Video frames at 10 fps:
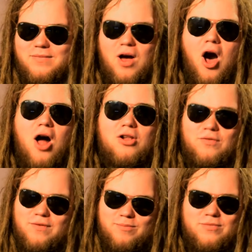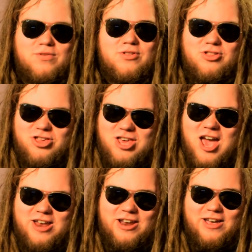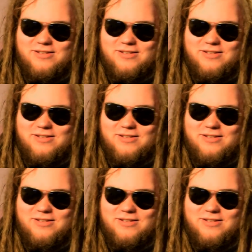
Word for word: All of them. China.